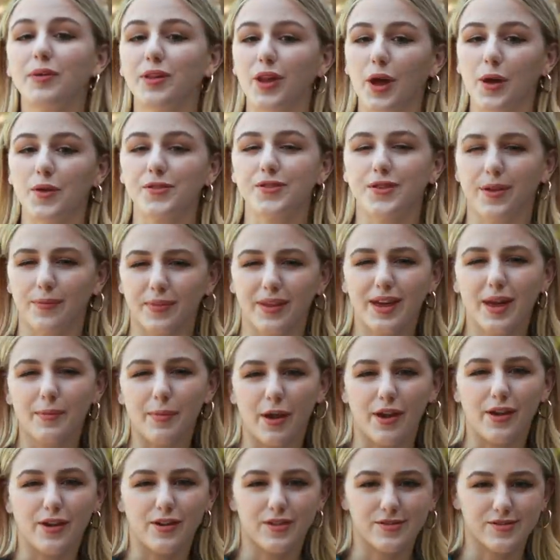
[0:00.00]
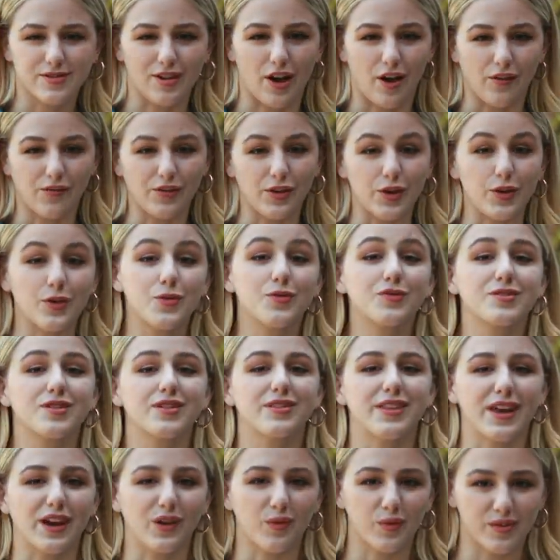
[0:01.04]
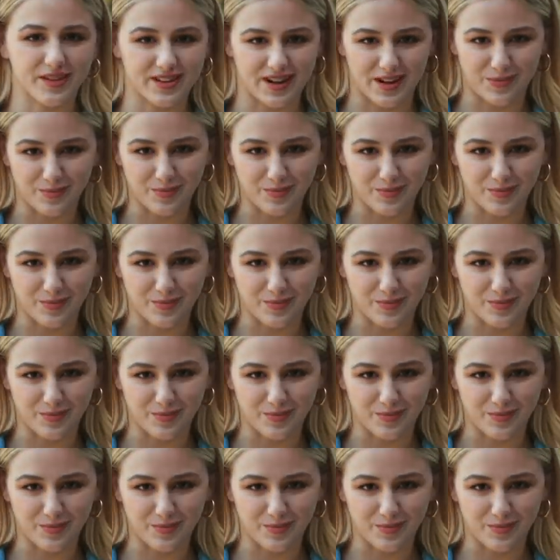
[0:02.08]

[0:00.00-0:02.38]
below something about yourself you used to think was an